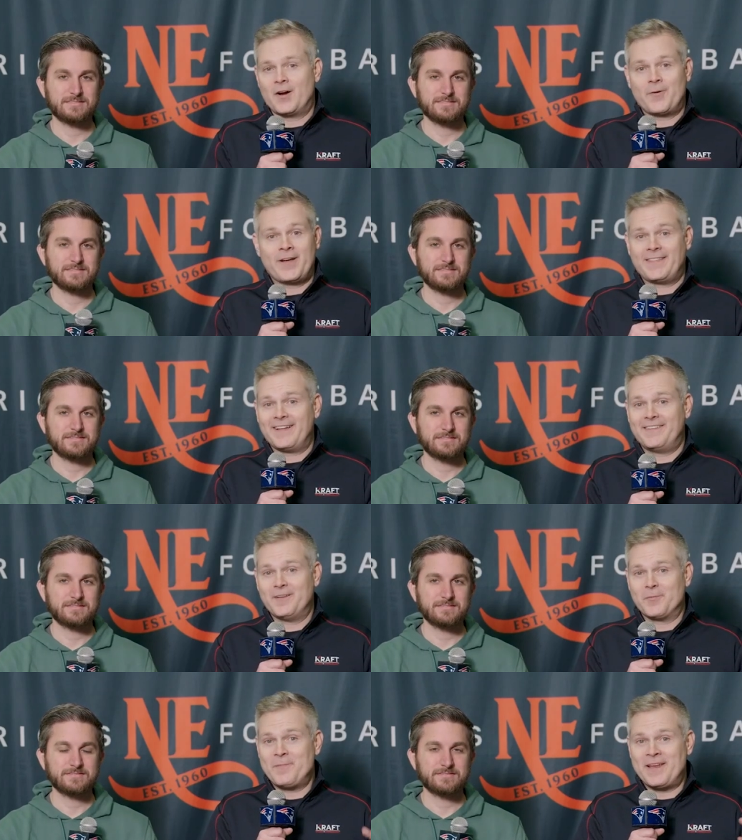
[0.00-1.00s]
Speaker 1: All right, that's
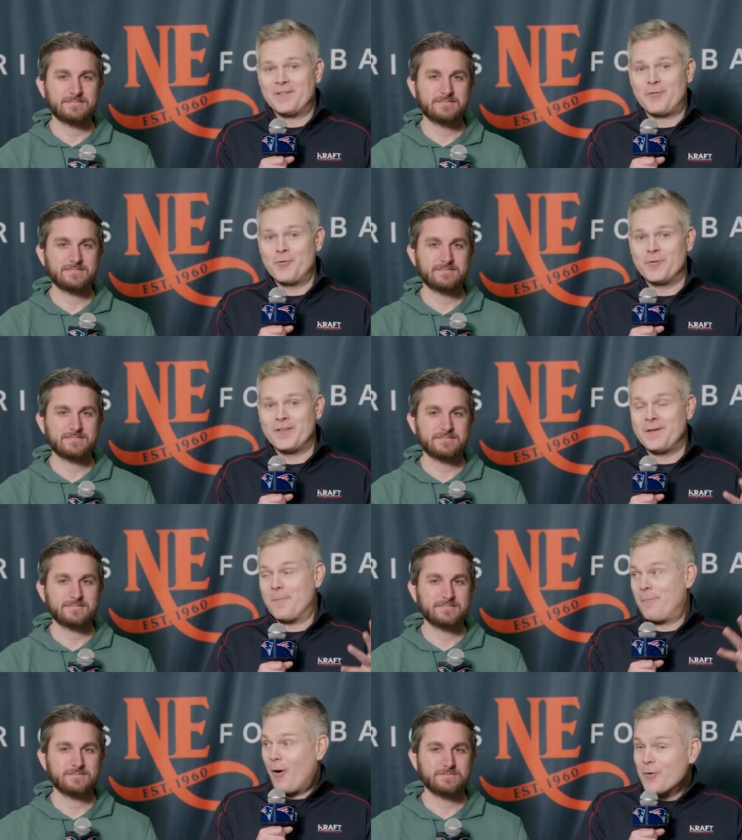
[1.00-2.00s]
it. We made it through the
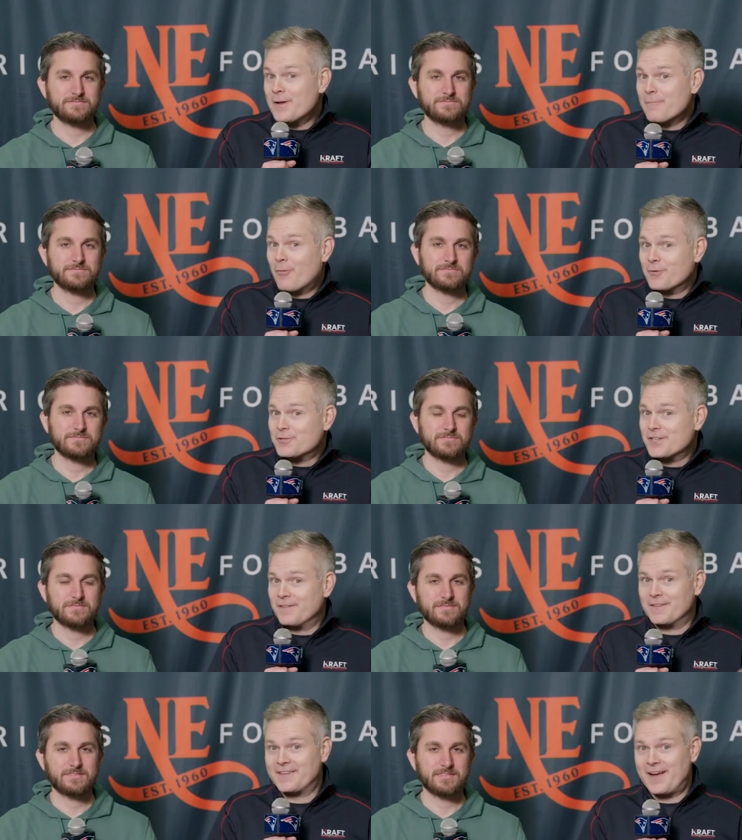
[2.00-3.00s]
podium portion
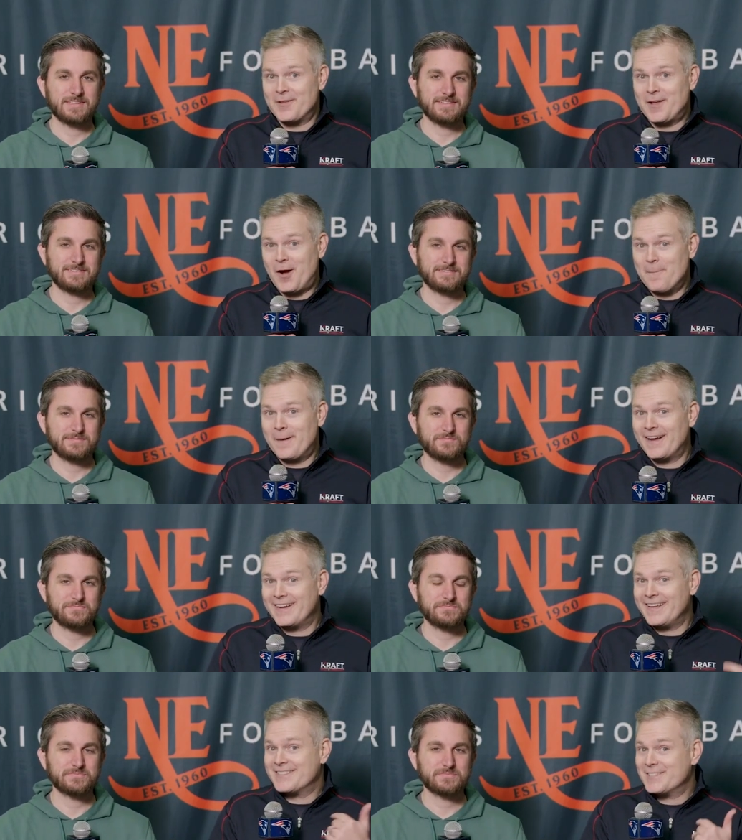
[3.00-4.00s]
of the Scouting
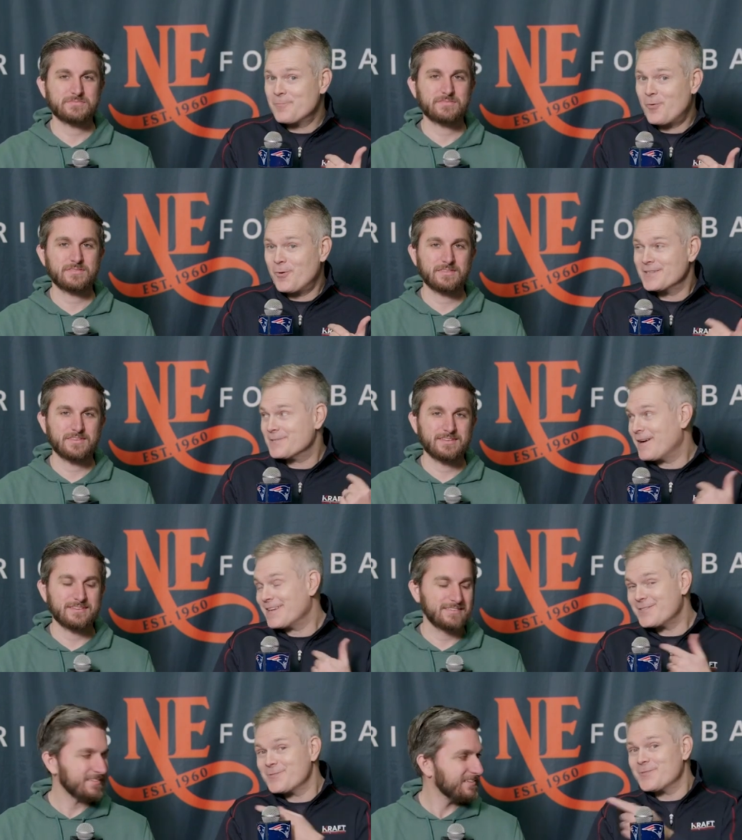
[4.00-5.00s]
Combine. It's your boys,
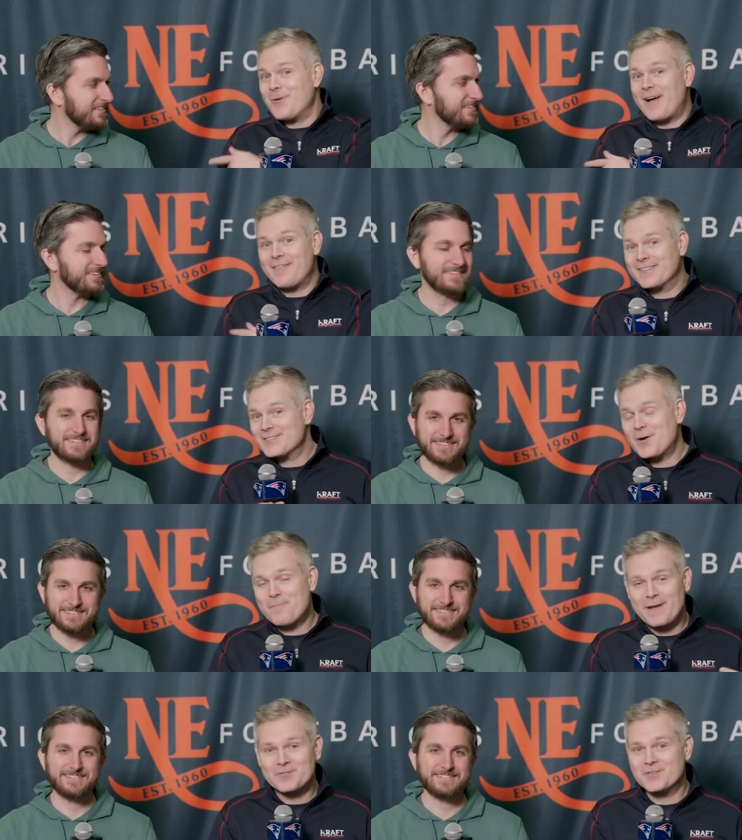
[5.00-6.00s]
Mike Dussault, Evan
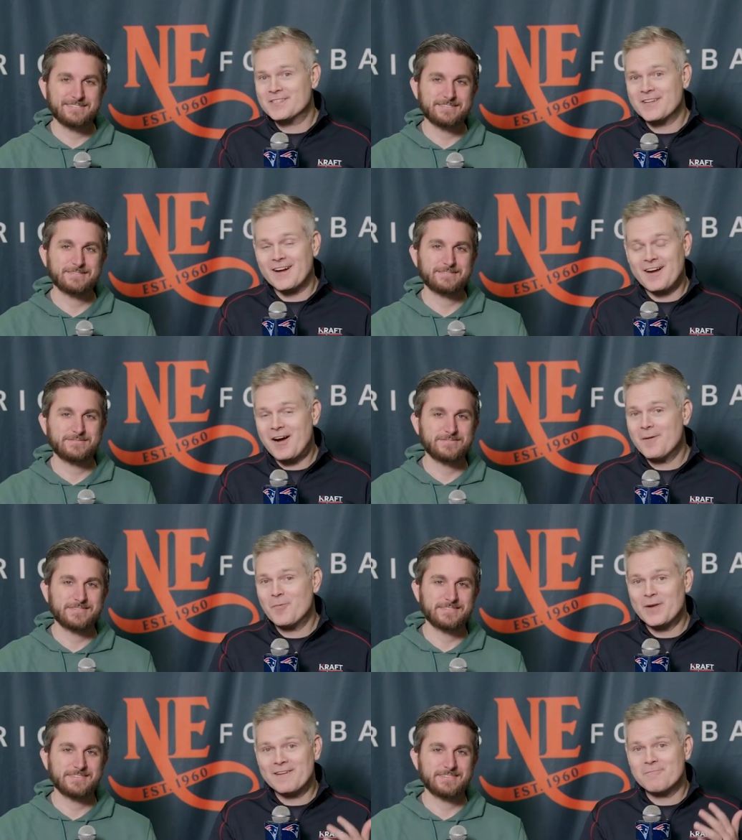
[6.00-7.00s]
Lazar,
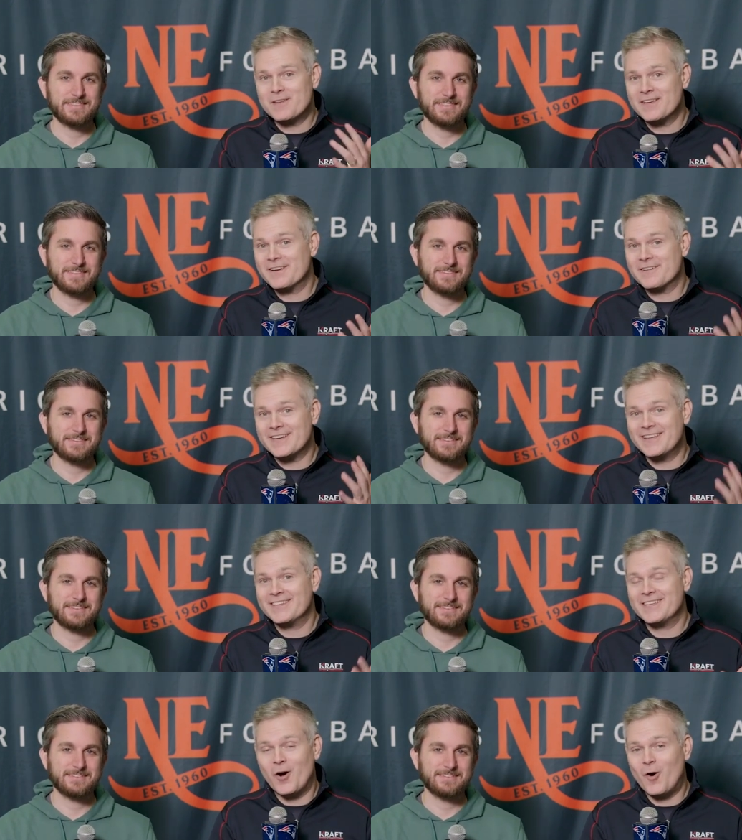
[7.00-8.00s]
Patriots.com. We have been here in
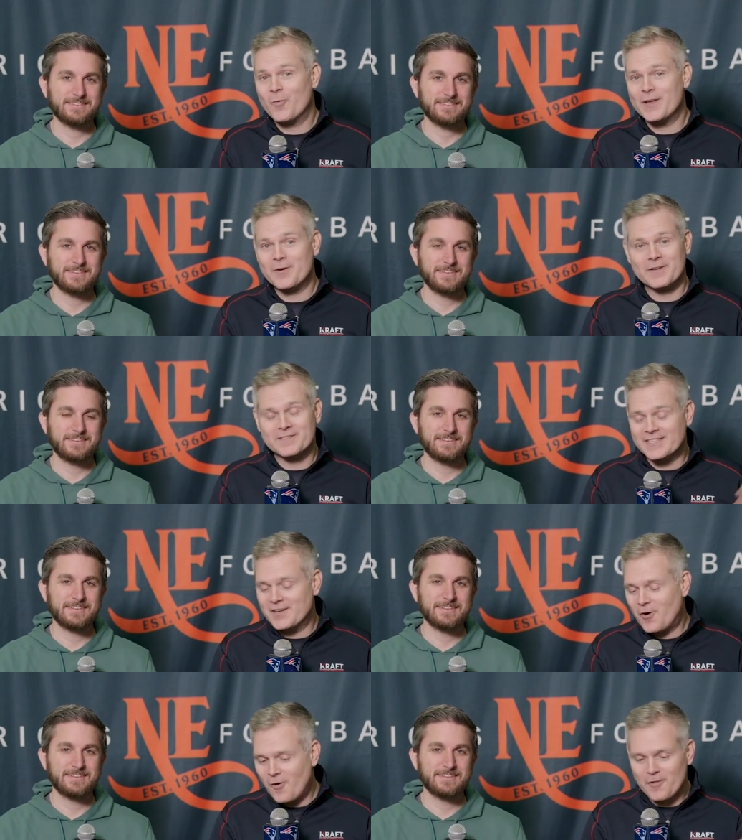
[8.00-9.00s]
Indy all week. We've
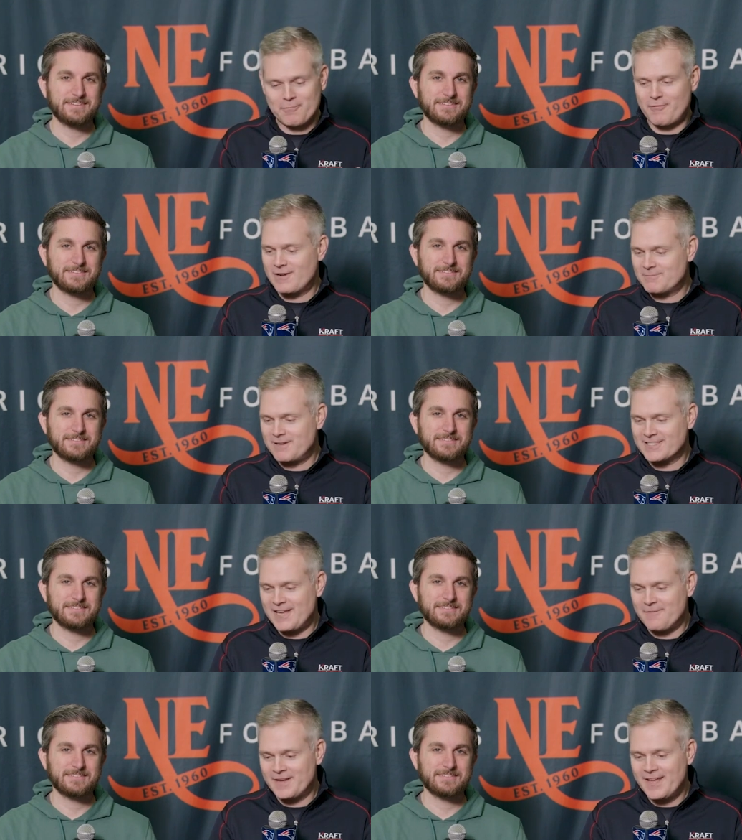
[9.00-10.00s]
seen all the prospects,
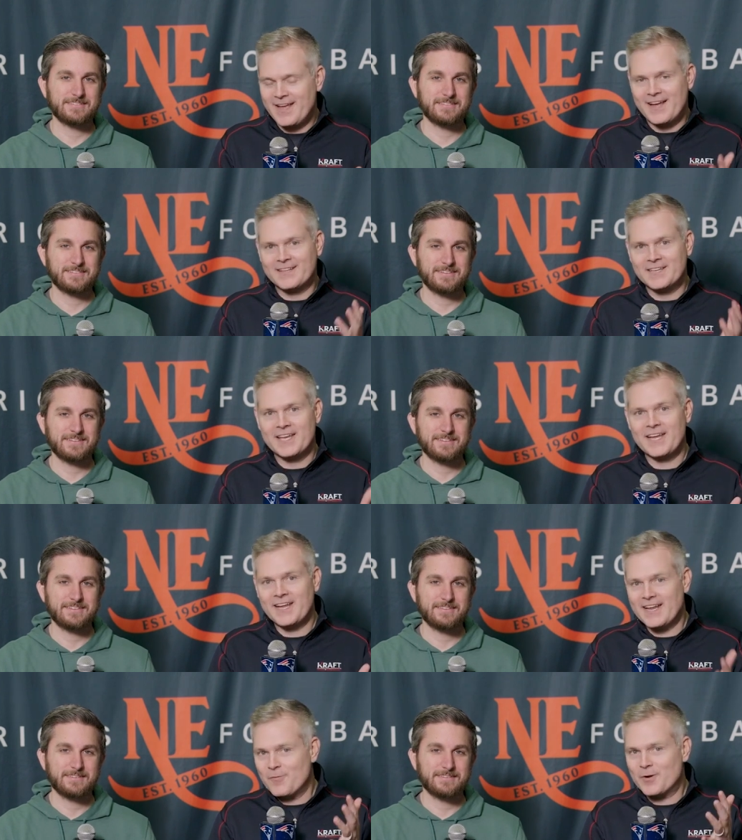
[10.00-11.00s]
Evan. And
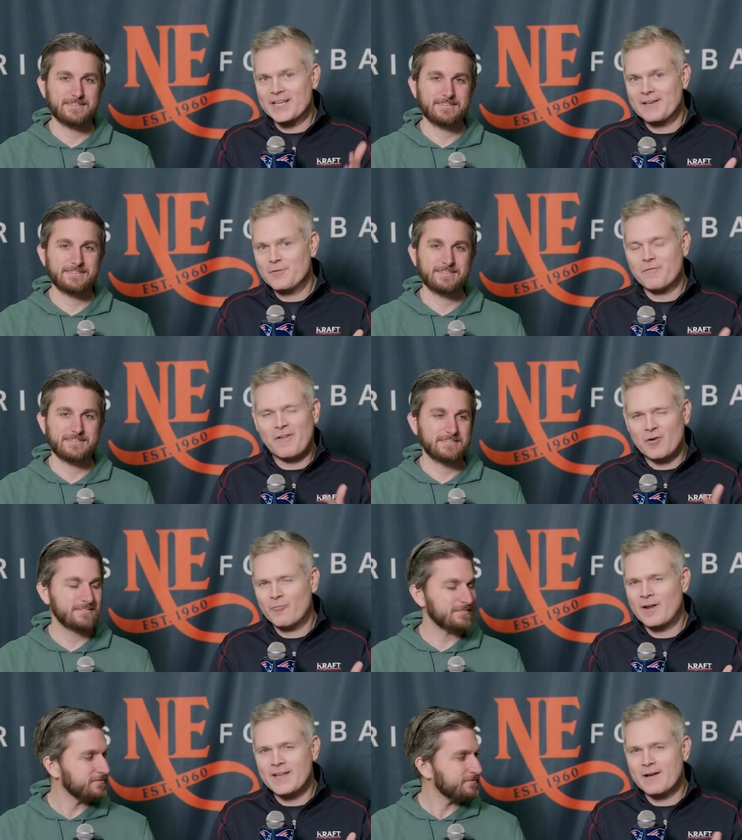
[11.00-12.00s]
today, we're going to give you a
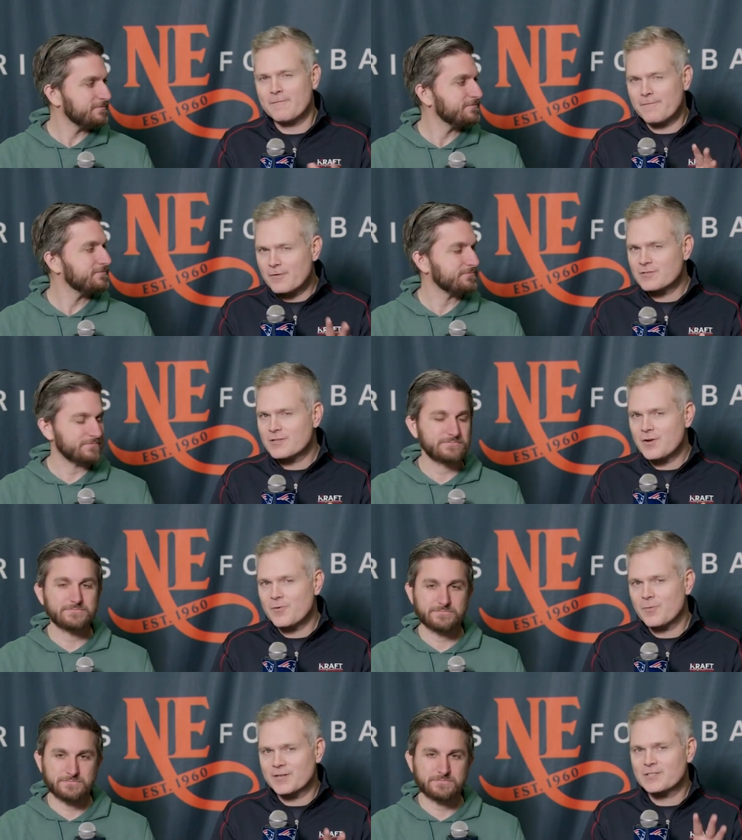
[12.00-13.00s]
final rundown. First,
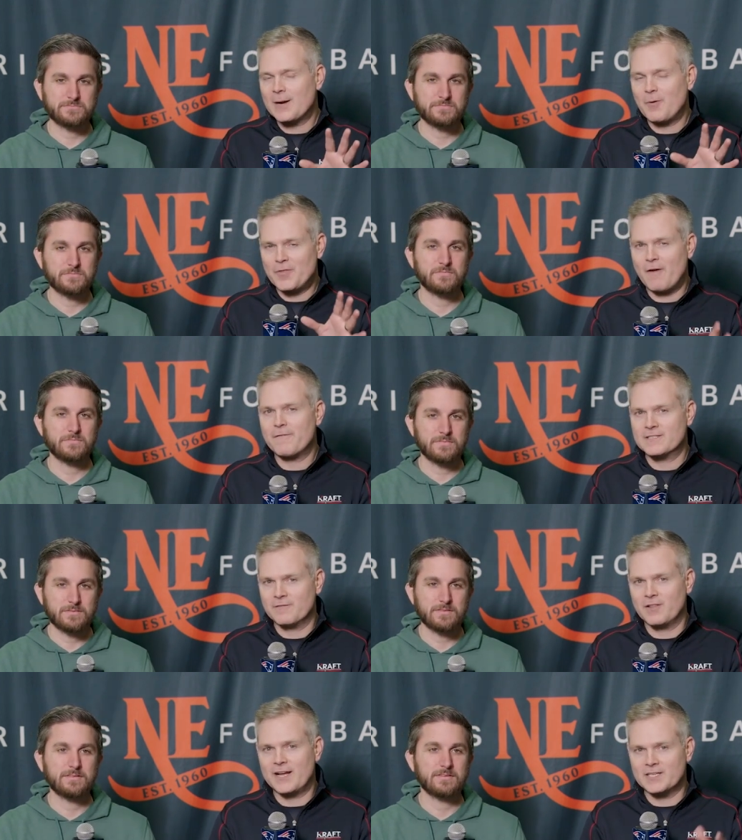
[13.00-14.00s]
though, we're going to talk about the
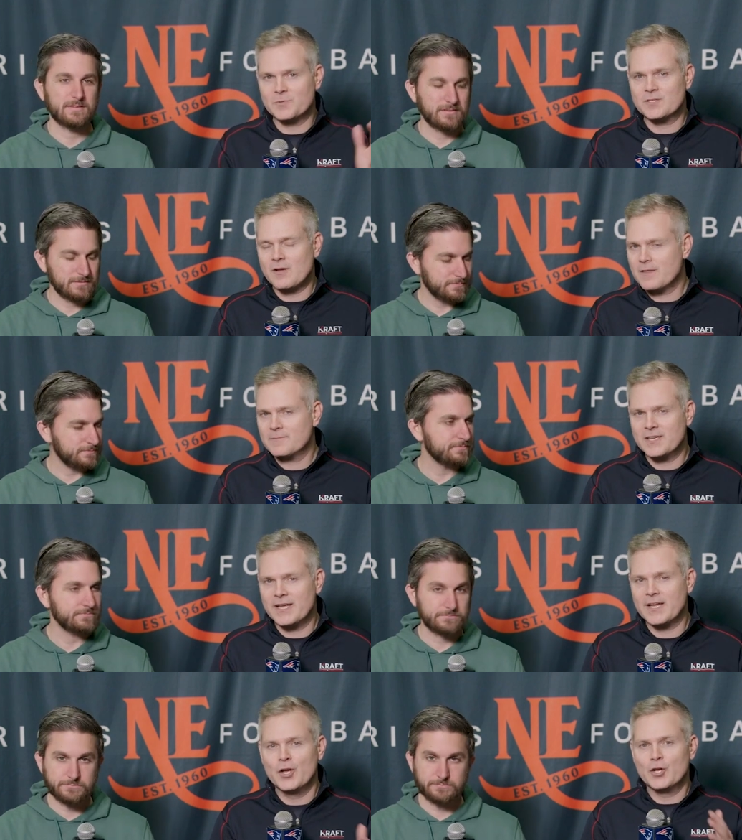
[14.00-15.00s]
offensive line because we saw them today.